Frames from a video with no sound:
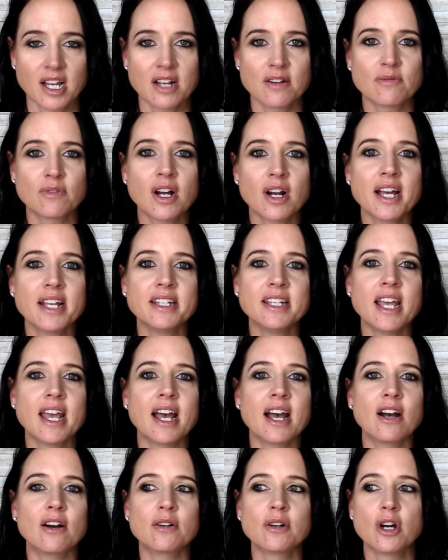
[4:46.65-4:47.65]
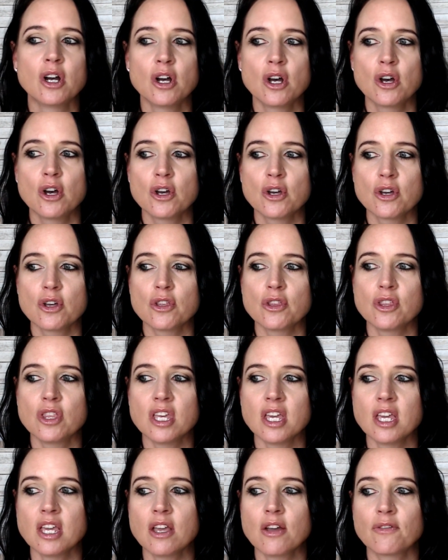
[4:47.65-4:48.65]
And right now,
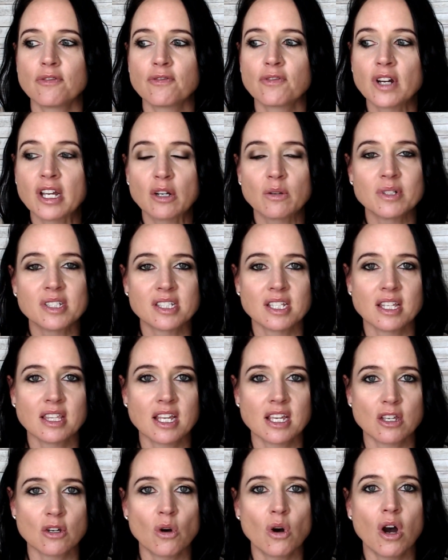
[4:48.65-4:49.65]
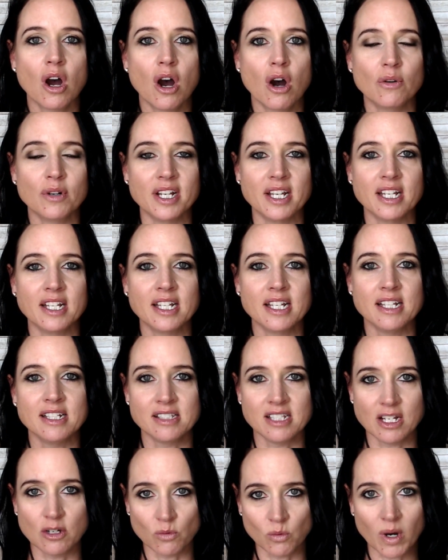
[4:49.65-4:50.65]
the frequency that you're holding
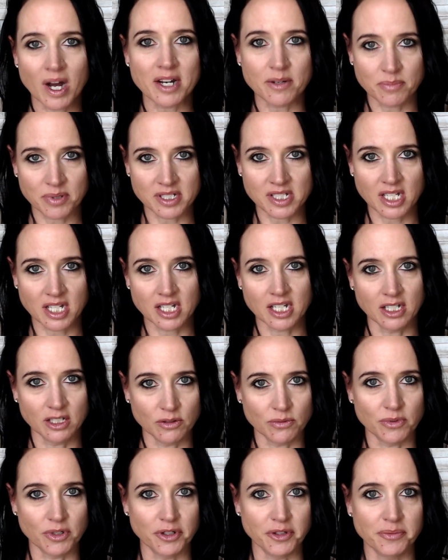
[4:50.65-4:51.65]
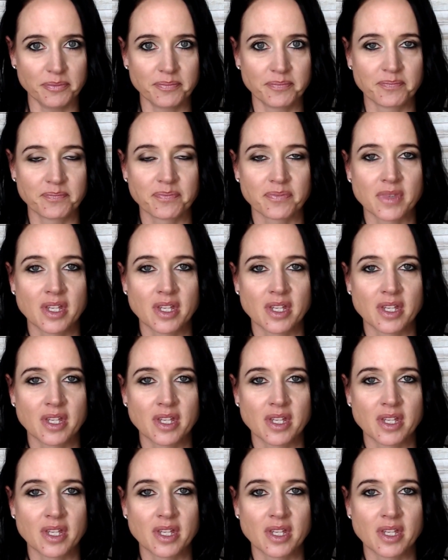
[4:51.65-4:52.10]
is in one particular room.